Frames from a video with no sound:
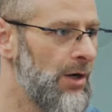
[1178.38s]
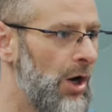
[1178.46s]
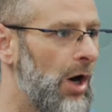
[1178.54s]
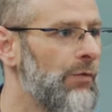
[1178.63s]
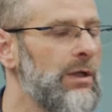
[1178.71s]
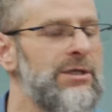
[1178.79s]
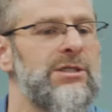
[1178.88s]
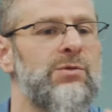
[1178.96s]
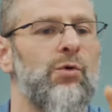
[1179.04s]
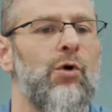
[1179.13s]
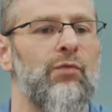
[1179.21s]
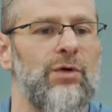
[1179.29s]
All religions
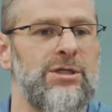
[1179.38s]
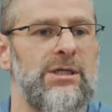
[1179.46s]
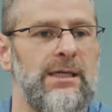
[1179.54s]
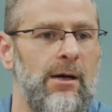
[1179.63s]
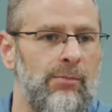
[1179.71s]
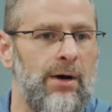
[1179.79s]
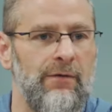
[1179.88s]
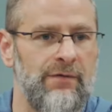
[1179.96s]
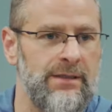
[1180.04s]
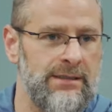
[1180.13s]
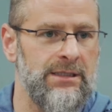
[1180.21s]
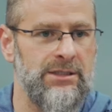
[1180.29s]
were originally a
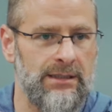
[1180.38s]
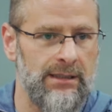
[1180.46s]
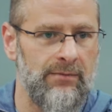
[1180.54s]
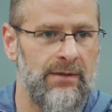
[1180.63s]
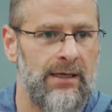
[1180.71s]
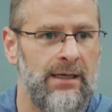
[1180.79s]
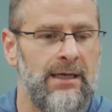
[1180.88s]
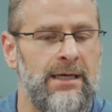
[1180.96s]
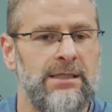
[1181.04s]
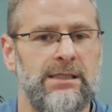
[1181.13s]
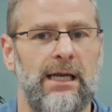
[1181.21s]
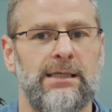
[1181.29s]
prophet teaching them.
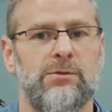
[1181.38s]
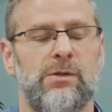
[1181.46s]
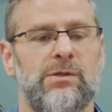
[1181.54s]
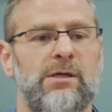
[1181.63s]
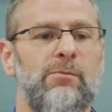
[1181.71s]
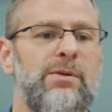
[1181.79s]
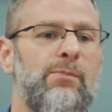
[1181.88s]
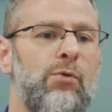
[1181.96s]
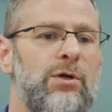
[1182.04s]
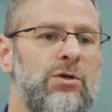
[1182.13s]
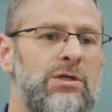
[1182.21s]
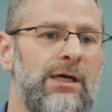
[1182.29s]
So like, so some people,
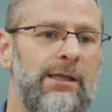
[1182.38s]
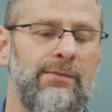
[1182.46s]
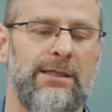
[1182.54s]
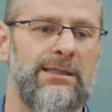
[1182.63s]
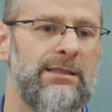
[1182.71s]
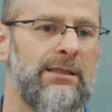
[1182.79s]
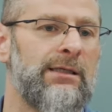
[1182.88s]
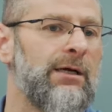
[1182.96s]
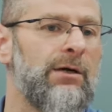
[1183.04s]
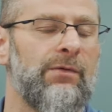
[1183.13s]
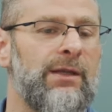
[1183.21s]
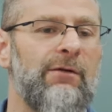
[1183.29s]
when you tell them this,
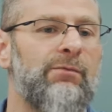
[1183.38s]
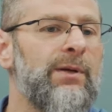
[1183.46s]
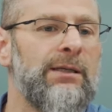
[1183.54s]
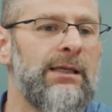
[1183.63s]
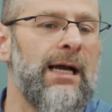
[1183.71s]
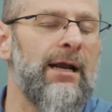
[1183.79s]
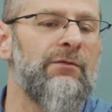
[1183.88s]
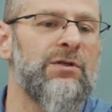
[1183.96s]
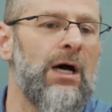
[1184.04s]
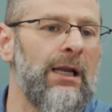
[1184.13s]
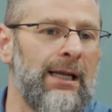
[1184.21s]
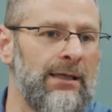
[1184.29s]
they've been kind of
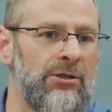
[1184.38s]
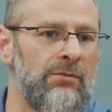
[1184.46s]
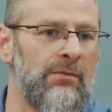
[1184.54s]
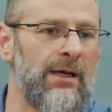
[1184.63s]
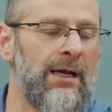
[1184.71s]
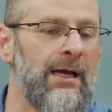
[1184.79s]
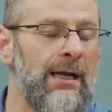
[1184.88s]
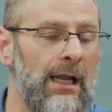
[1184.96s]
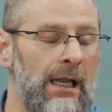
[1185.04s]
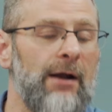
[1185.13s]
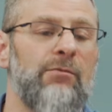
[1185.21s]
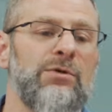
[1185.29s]
taught, like, a
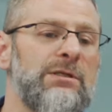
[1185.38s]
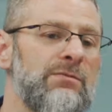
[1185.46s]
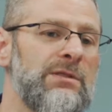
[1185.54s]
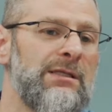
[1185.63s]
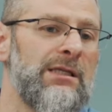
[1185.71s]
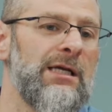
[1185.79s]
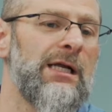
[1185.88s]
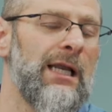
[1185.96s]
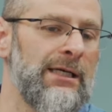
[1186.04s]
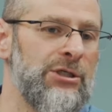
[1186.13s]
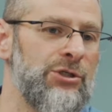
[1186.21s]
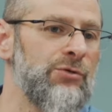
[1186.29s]
lot of Muslims think
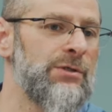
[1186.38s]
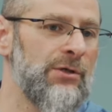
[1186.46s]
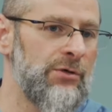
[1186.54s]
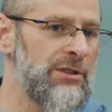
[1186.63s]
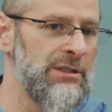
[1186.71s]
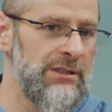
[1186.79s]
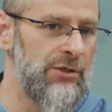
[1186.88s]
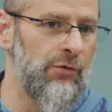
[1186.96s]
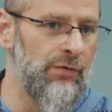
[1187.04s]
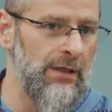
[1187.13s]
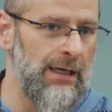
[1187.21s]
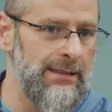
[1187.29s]
like Jews and Christians don't
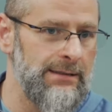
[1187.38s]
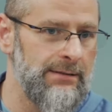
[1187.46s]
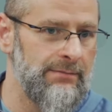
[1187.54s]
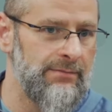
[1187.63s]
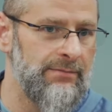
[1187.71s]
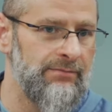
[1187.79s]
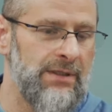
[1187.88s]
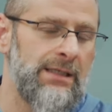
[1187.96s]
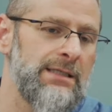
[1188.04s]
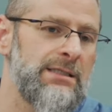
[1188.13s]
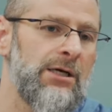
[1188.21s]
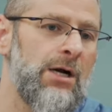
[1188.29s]
realize it.
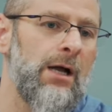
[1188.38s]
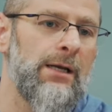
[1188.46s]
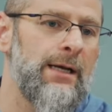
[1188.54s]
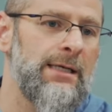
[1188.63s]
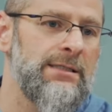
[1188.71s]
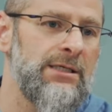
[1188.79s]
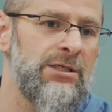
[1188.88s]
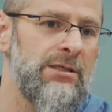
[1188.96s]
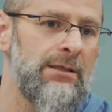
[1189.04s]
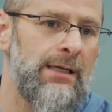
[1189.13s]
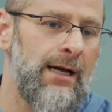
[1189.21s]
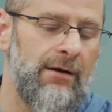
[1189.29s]
because the
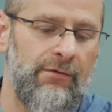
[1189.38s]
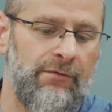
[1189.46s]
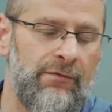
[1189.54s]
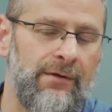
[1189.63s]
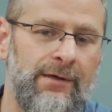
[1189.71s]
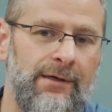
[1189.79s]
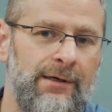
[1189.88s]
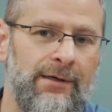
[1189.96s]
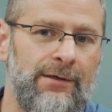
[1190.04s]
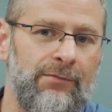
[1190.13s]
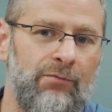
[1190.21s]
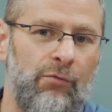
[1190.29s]
colonization kind of
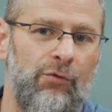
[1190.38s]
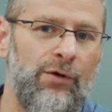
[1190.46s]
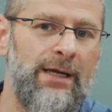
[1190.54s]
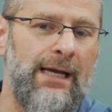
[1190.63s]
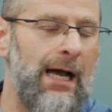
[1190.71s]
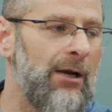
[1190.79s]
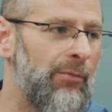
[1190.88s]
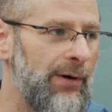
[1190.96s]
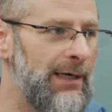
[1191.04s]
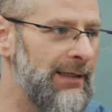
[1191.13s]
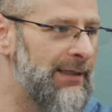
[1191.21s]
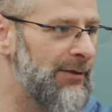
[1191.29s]

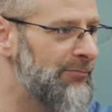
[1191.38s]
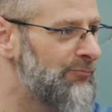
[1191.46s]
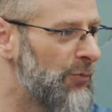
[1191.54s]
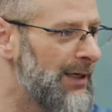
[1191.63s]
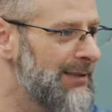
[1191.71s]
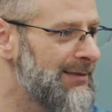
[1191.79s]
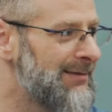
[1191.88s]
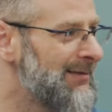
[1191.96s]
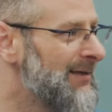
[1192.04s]
recalibrated them, right?